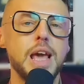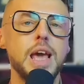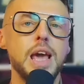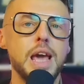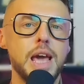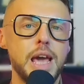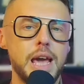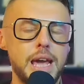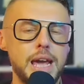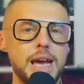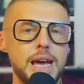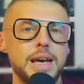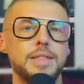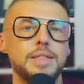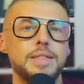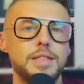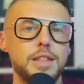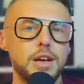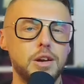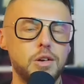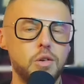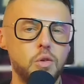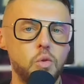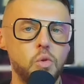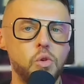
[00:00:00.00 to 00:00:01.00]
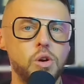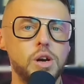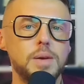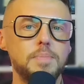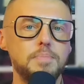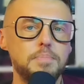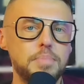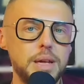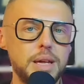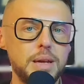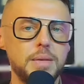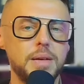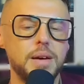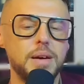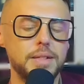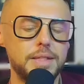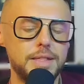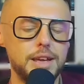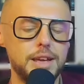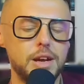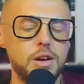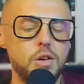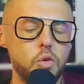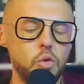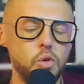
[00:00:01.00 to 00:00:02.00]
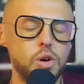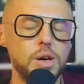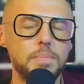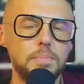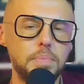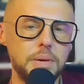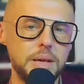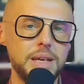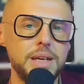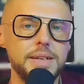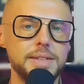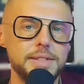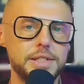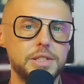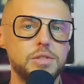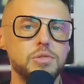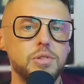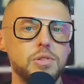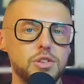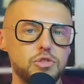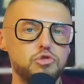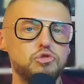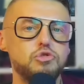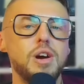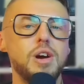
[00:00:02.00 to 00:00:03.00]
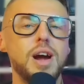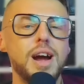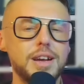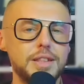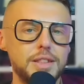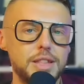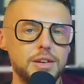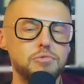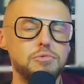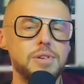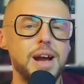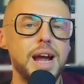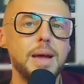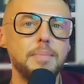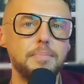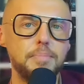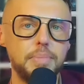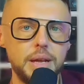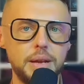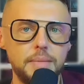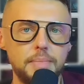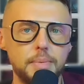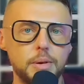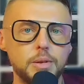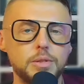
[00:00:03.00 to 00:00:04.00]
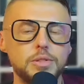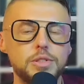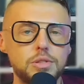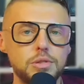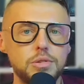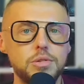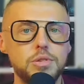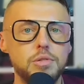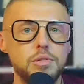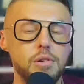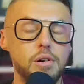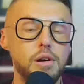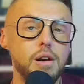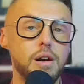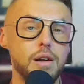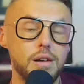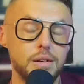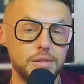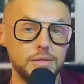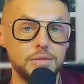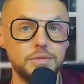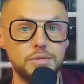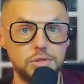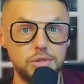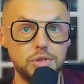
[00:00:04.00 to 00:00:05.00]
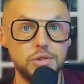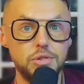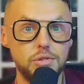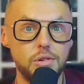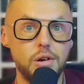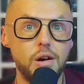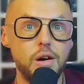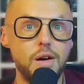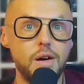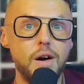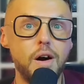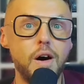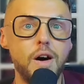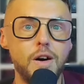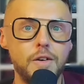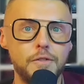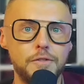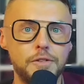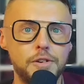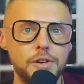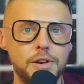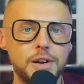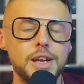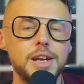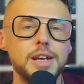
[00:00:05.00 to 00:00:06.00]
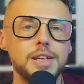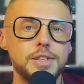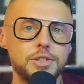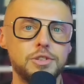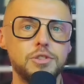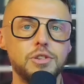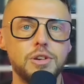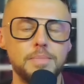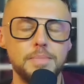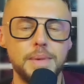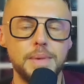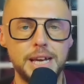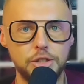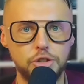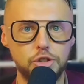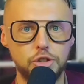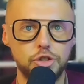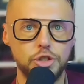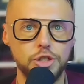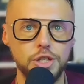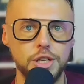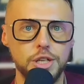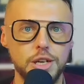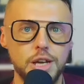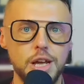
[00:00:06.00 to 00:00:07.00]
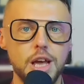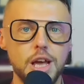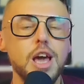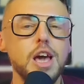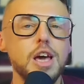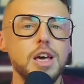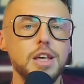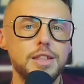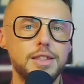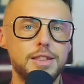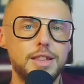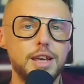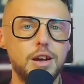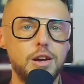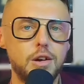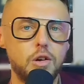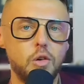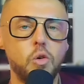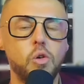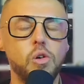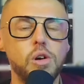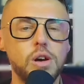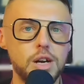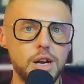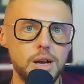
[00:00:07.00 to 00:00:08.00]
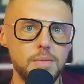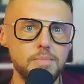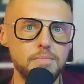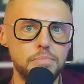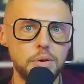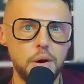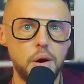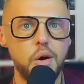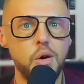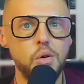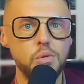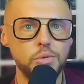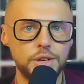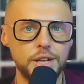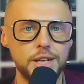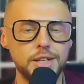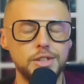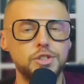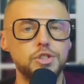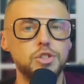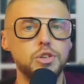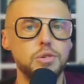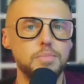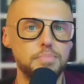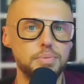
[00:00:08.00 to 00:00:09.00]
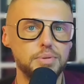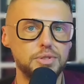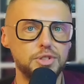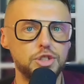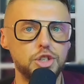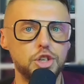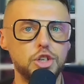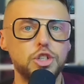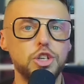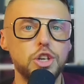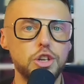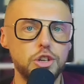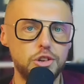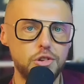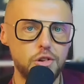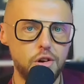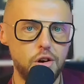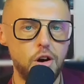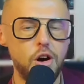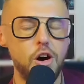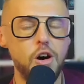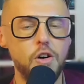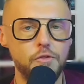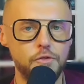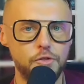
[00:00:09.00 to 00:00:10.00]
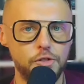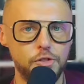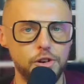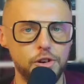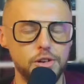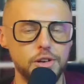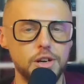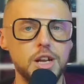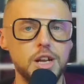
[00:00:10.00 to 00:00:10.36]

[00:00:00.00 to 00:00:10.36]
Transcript: And the core, pe- the core piece to attract the right people to your to your offer is your messaging. The core component to position your offer